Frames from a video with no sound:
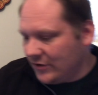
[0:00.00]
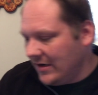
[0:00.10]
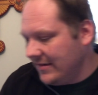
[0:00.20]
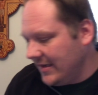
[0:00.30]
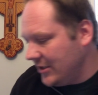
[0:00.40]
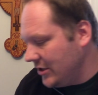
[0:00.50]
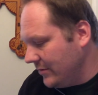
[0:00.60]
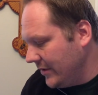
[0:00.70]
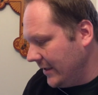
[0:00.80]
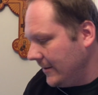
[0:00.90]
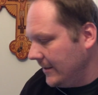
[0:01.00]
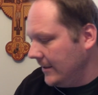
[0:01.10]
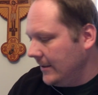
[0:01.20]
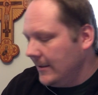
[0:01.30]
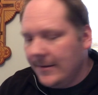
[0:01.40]
translation, but
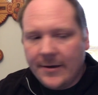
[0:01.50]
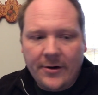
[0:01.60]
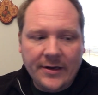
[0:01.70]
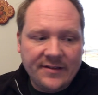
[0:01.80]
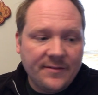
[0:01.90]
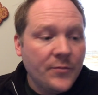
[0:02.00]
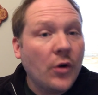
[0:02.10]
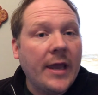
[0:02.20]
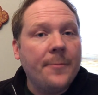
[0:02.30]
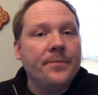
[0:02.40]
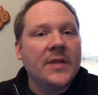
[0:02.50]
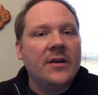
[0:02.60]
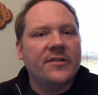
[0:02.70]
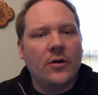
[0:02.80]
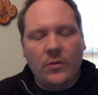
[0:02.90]
there it is. Okay,
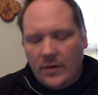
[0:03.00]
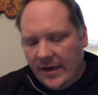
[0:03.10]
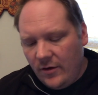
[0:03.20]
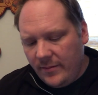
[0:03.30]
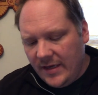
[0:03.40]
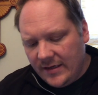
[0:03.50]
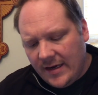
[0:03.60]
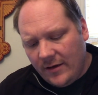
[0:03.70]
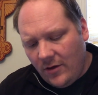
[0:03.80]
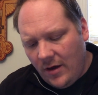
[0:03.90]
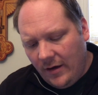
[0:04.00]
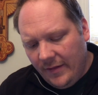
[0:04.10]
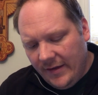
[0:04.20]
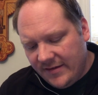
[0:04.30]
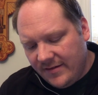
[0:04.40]
So I know I'm getting kind of long on
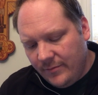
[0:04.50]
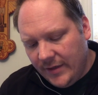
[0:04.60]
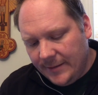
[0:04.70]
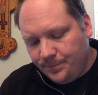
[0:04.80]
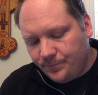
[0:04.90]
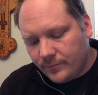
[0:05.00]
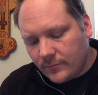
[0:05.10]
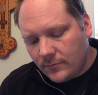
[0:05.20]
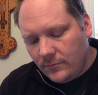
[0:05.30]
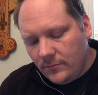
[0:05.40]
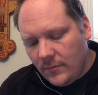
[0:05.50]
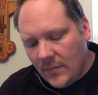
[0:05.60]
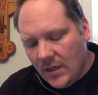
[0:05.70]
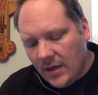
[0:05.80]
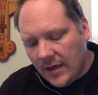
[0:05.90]
this, but
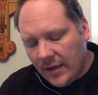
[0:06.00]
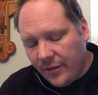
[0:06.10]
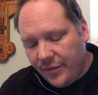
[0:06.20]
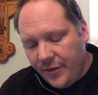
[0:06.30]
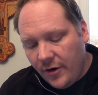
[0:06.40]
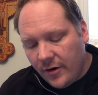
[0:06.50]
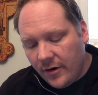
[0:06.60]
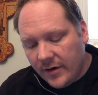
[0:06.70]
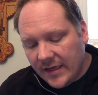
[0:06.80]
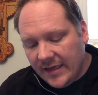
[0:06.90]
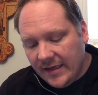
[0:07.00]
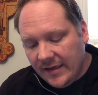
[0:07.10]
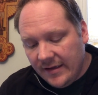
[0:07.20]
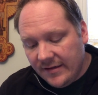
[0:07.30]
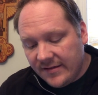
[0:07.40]
third
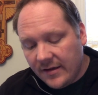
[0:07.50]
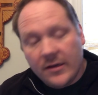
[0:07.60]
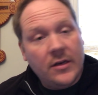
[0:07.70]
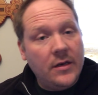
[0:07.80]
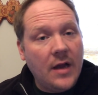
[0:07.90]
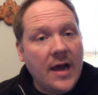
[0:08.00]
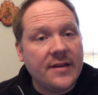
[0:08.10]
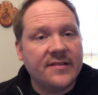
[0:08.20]
is not a